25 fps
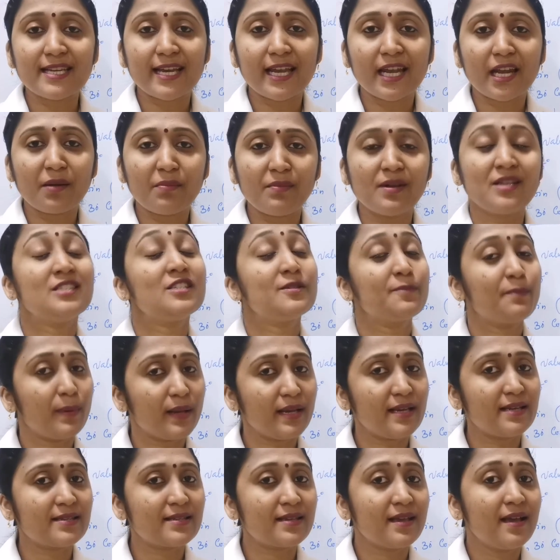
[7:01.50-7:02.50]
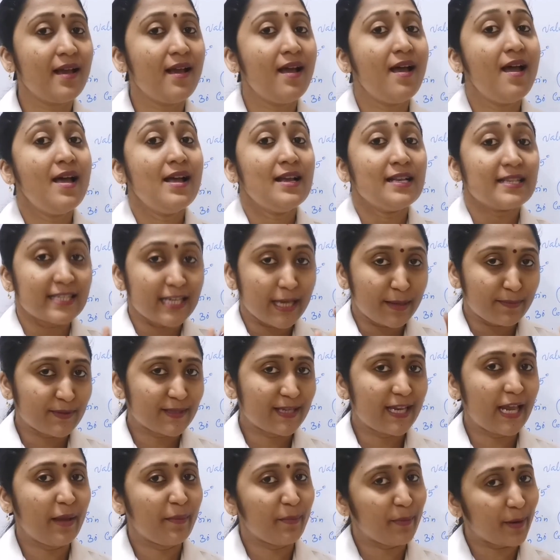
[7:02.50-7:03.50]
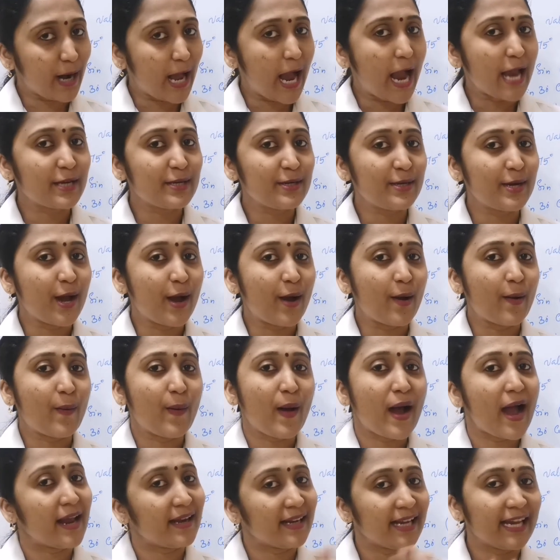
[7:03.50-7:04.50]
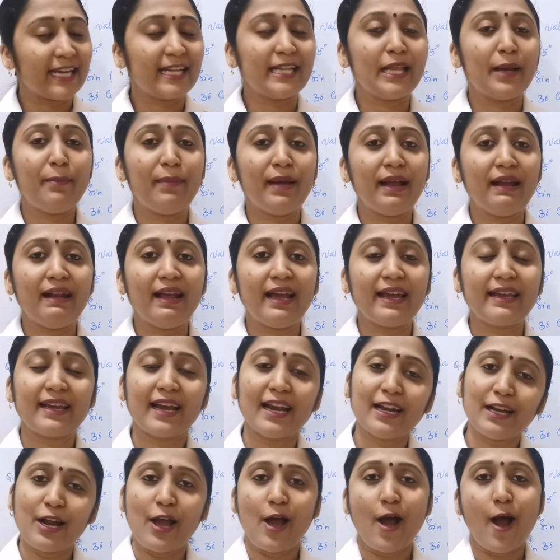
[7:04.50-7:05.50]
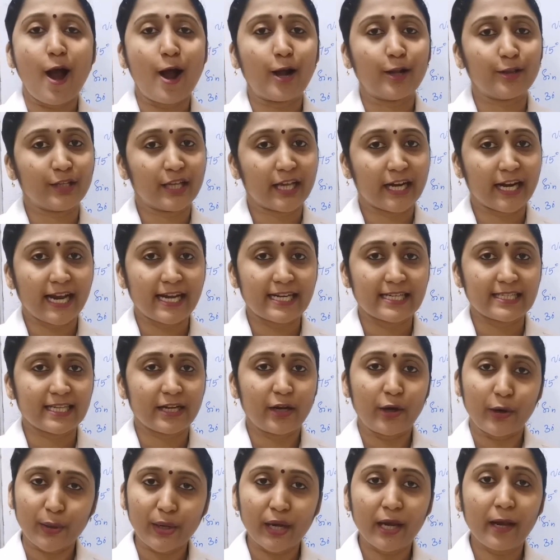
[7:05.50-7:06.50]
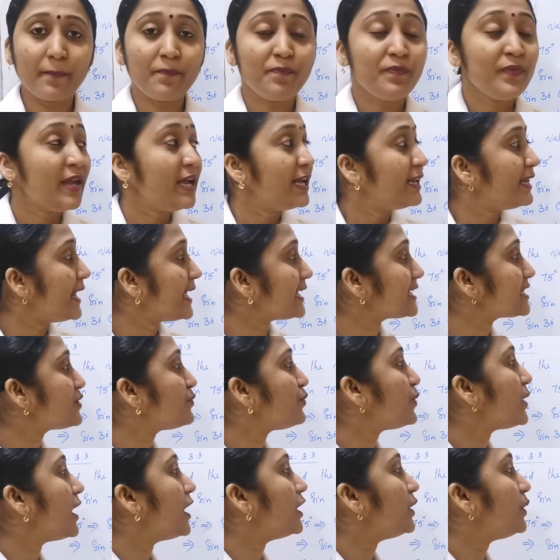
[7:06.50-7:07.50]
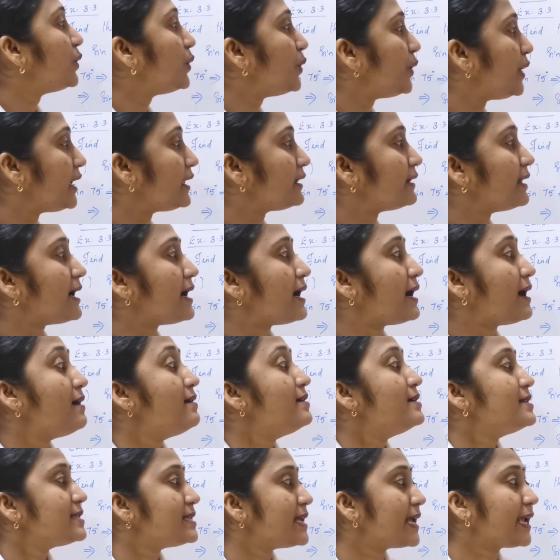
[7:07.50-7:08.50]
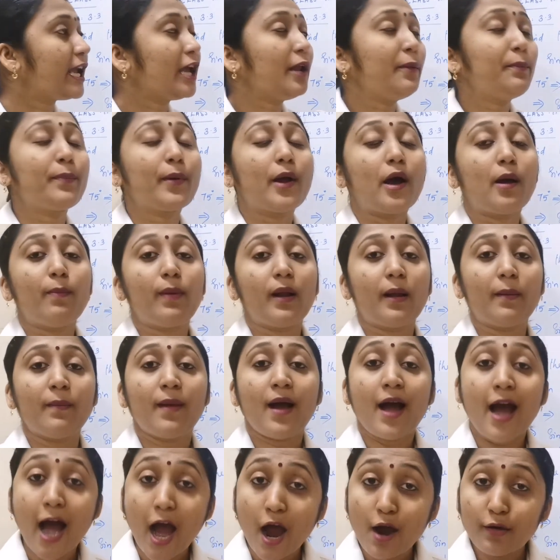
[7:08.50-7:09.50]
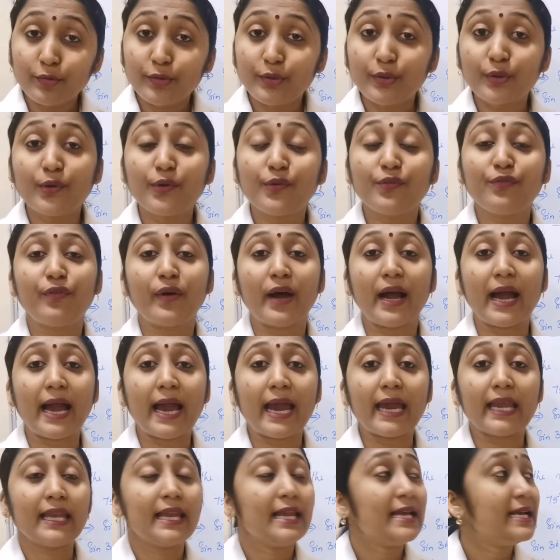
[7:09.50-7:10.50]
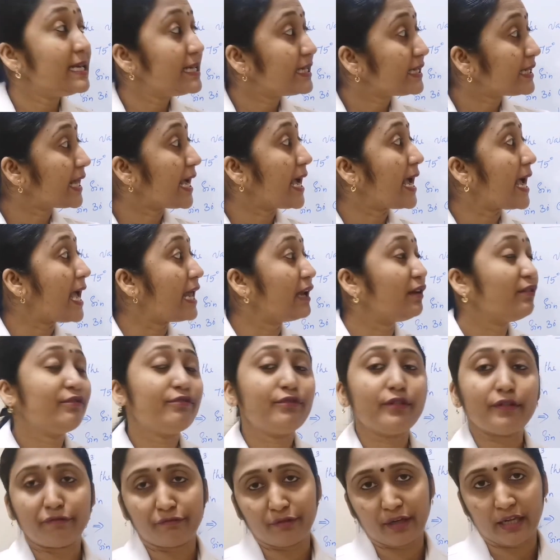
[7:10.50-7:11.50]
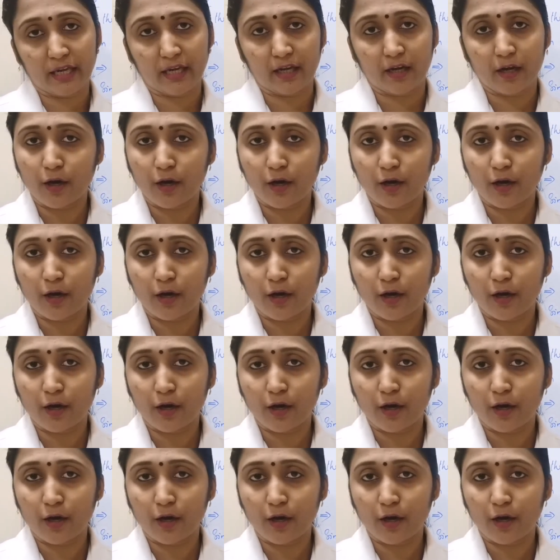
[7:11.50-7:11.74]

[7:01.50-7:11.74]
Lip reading: channel, means please subscribe right now and hit the bell icon and the right side. Okay. Next we are doing the second problem, how to find tan 50.